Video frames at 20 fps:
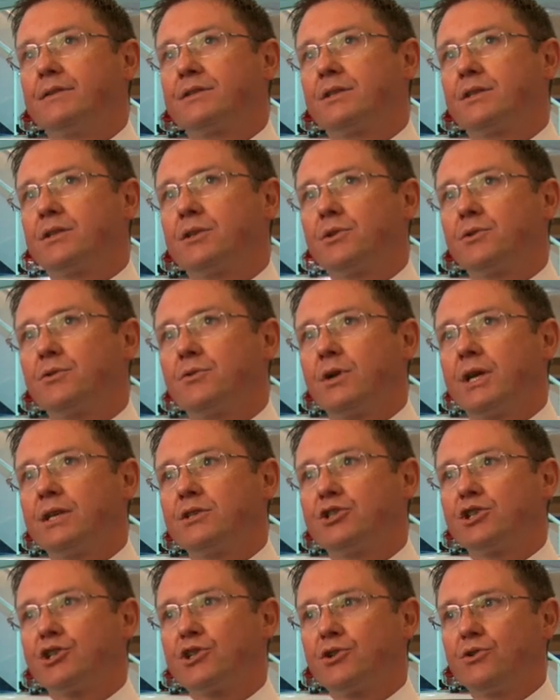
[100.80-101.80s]
to
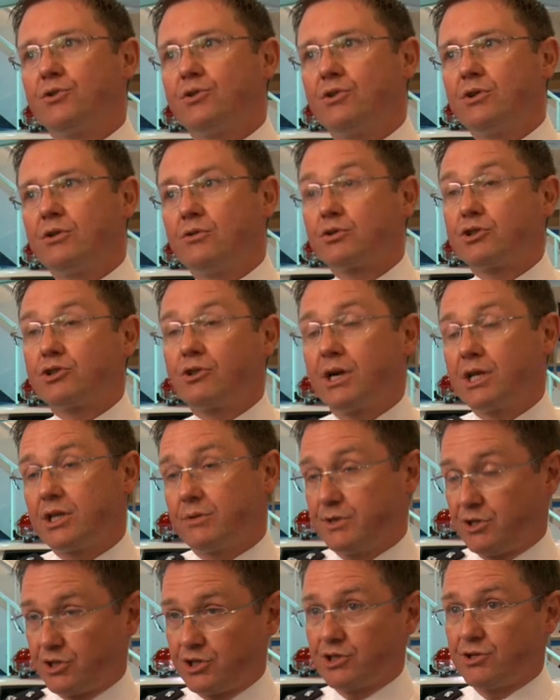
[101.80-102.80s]
ensure, or try
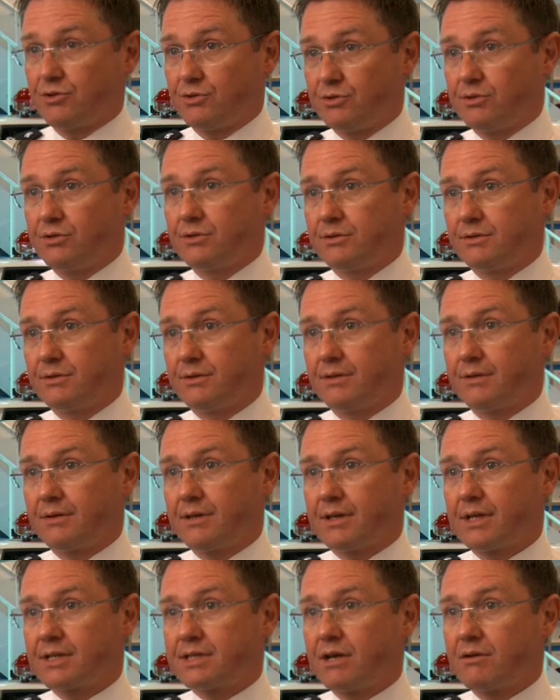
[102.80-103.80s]
to ensure,
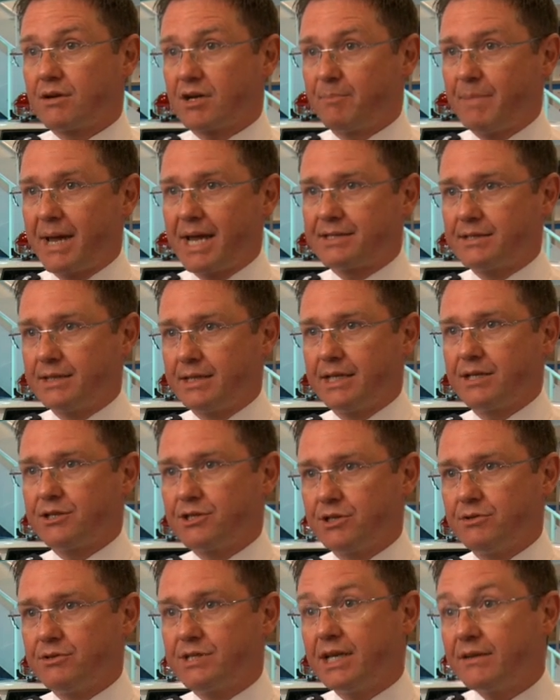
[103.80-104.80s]
that there's no capacity
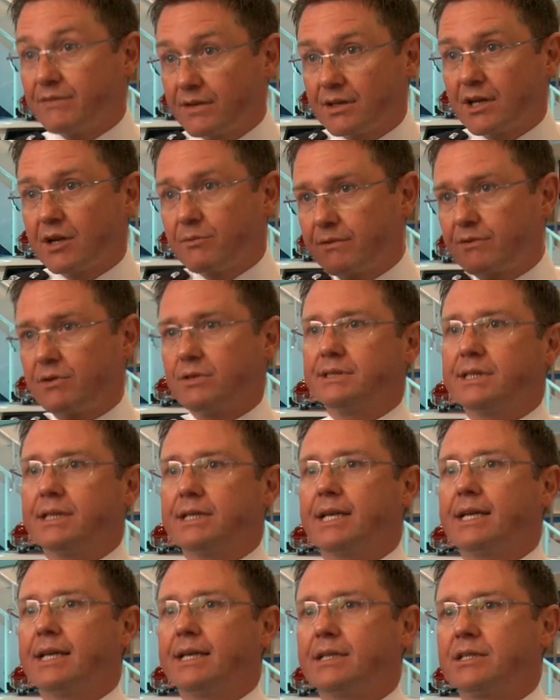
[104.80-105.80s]
issues, even though we've got
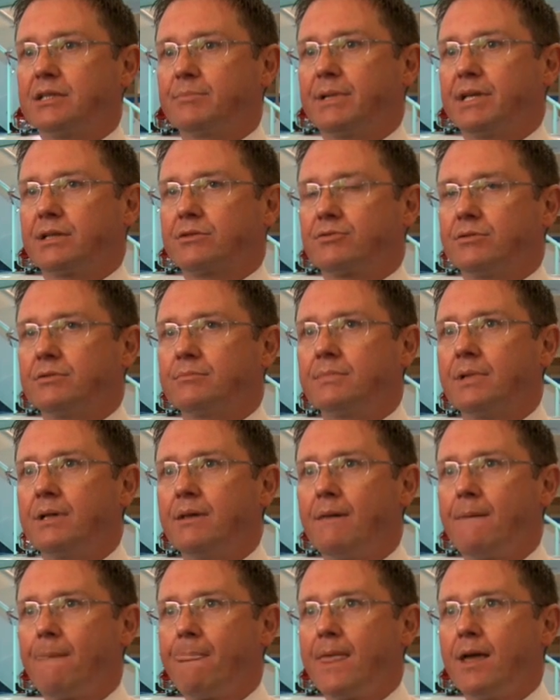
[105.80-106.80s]
dedicated spectrum.
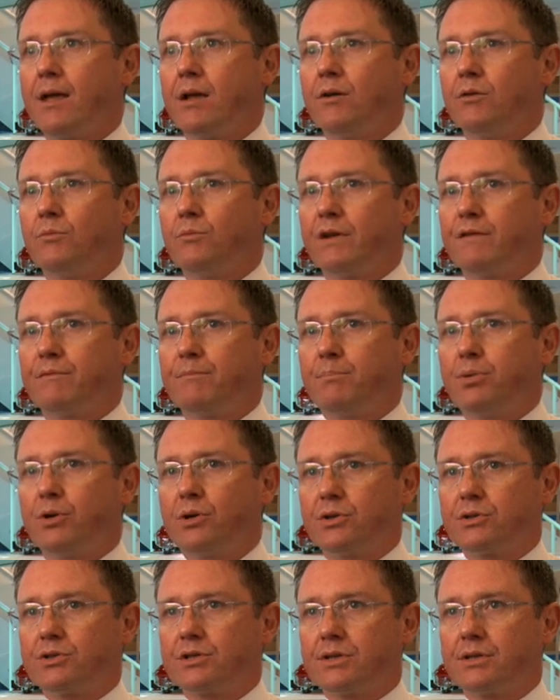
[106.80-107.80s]
We've
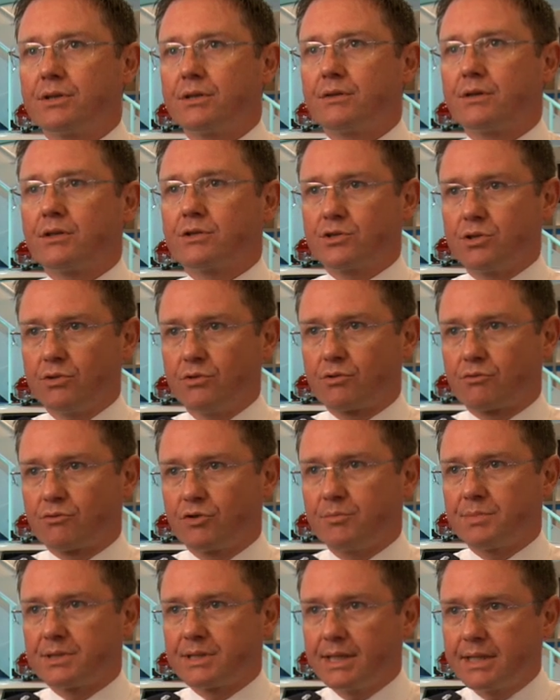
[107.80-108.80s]
put the talk
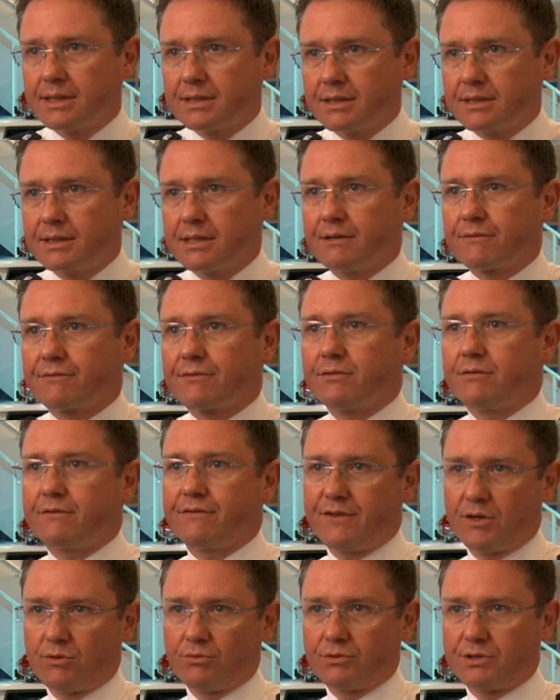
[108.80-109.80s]
groups into different
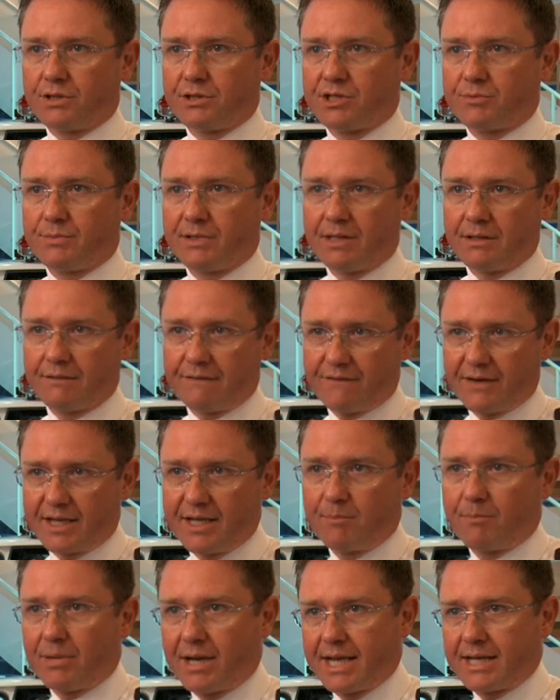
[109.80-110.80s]
folders within the
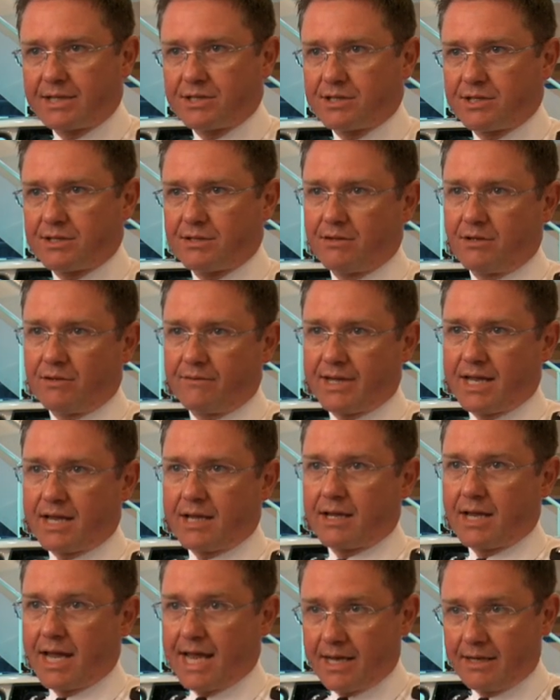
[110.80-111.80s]
fleet plans of
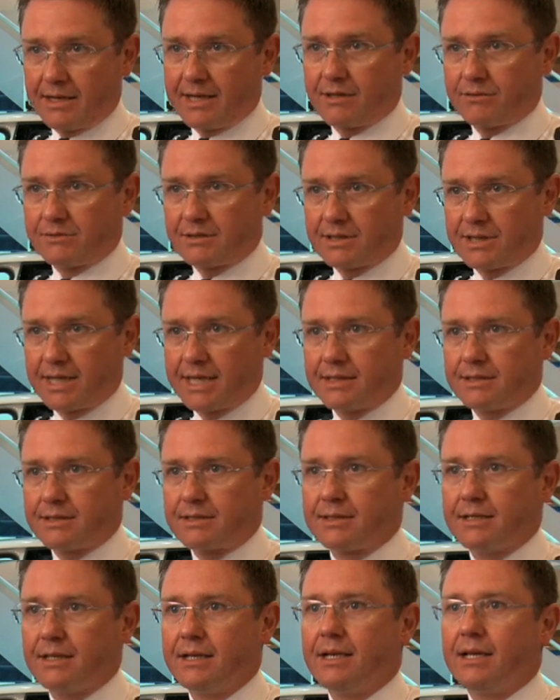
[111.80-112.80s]
our handheld
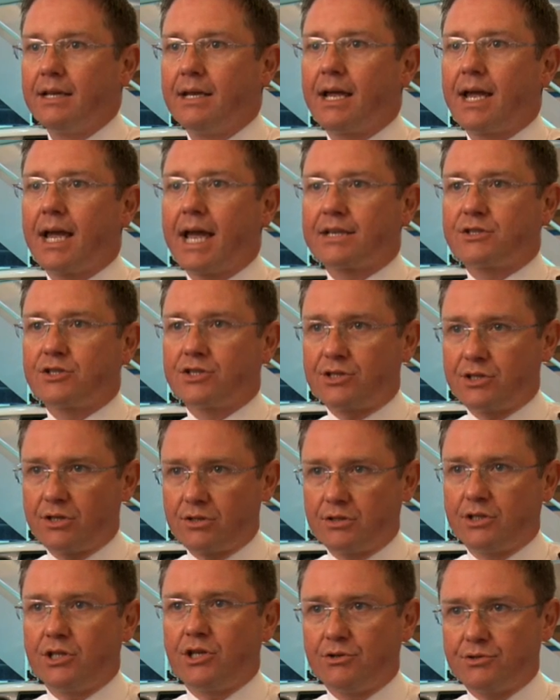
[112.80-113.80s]
sets, and
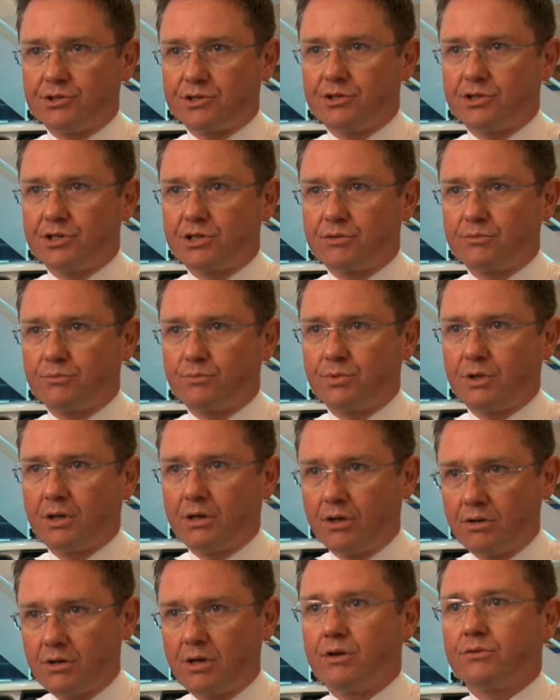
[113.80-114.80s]
certain users will
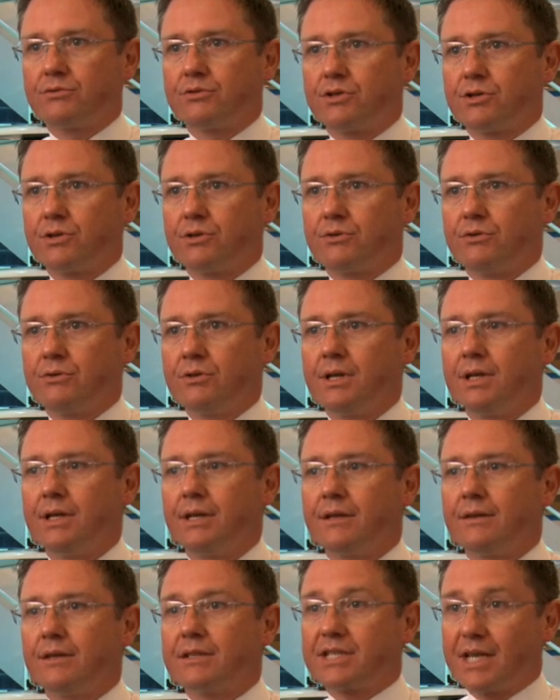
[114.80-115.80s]
log on to
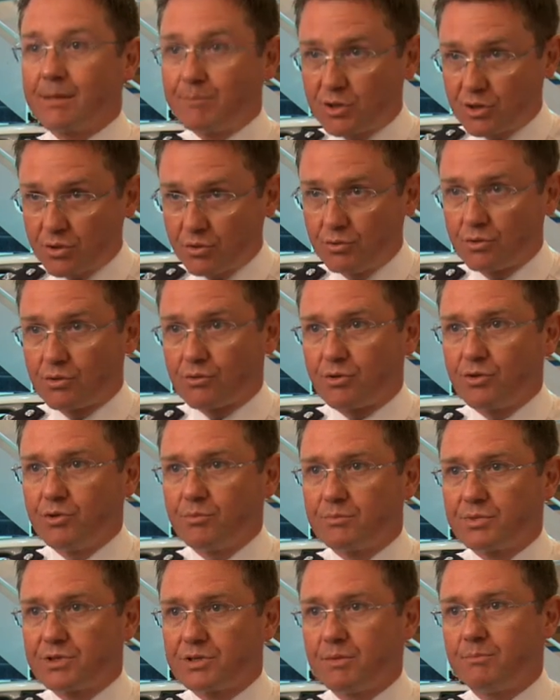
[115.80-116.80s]
the same talk
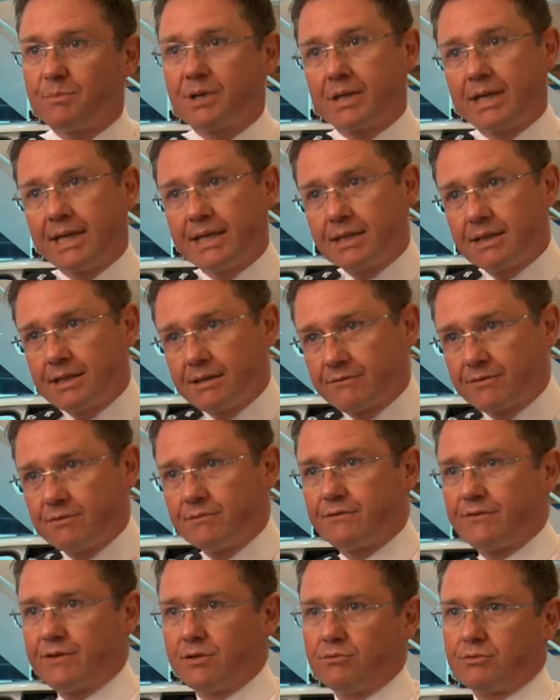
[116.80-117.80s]
groups but in
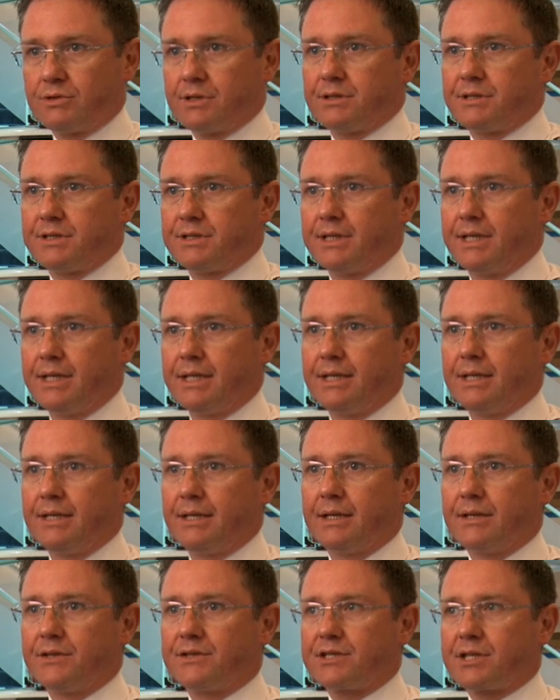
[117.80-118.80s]
different folders.
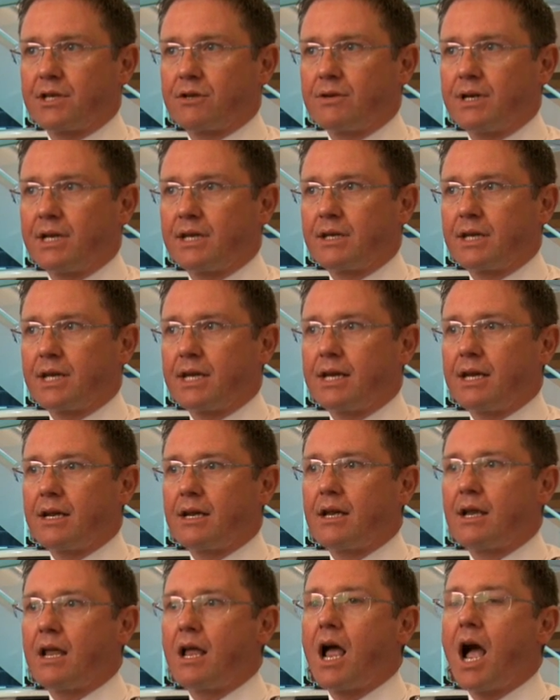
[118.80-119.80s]
So in the
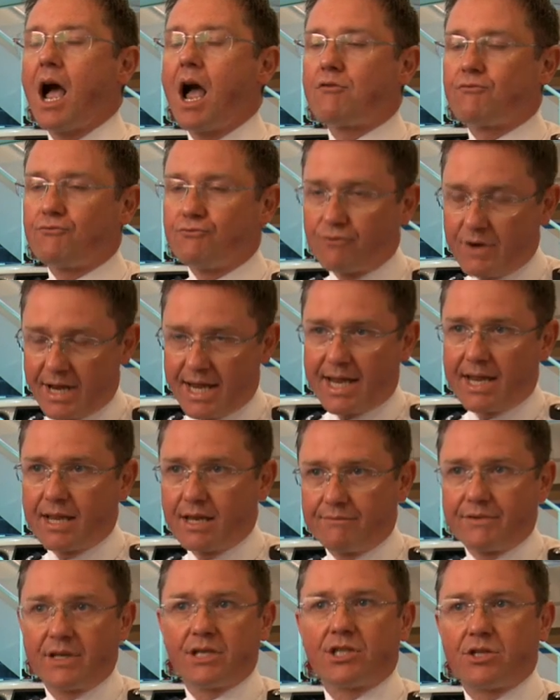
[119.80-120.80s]

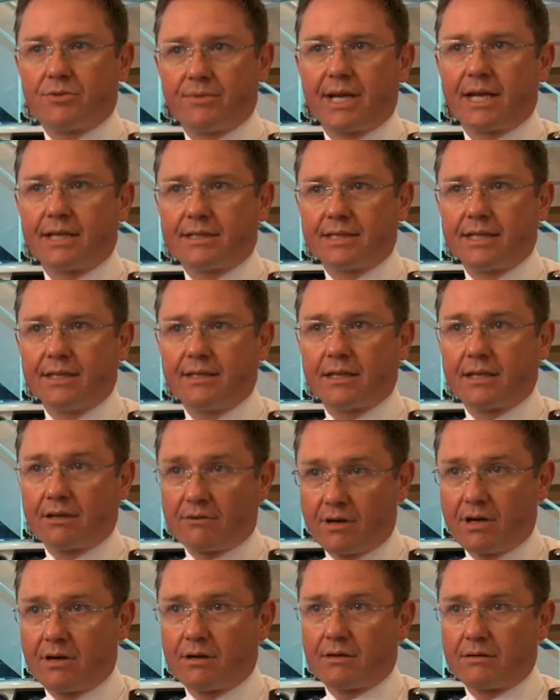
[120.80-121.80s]
rare eventuality that
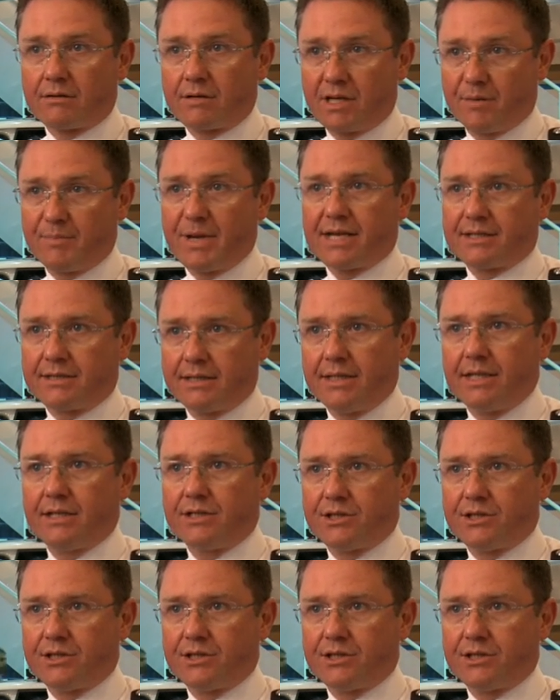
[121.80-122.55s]
there are capacity